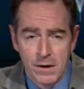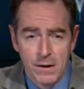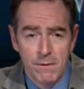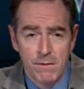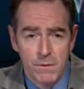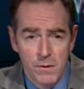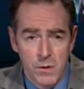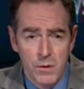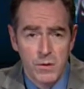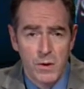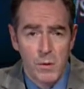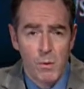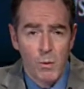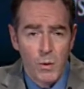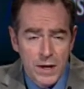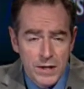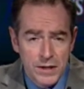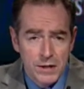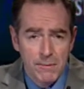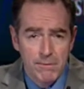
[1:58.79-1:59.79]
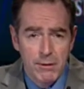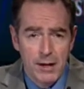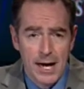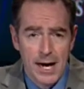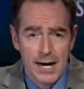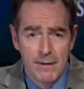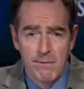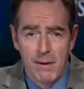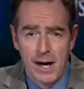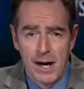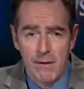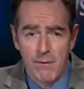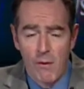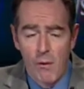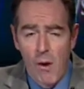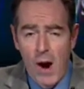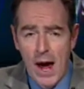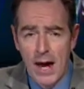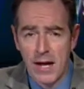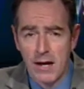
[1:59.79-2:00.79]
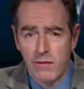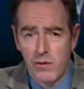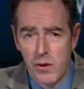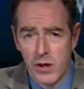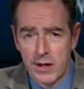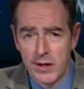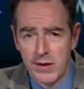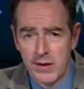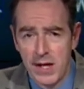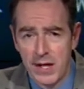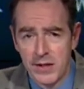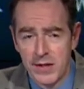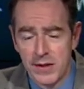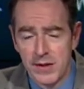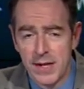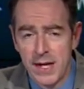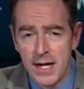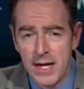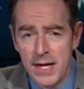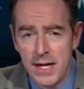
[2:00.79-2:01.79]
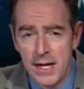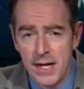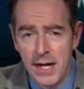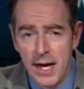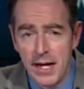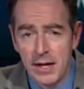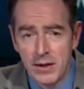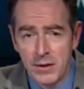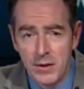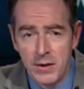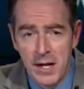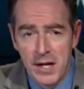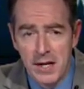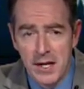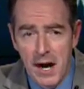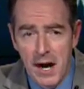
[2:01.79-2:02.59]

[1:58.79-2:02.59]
Food was supplied by a variety of organizations, including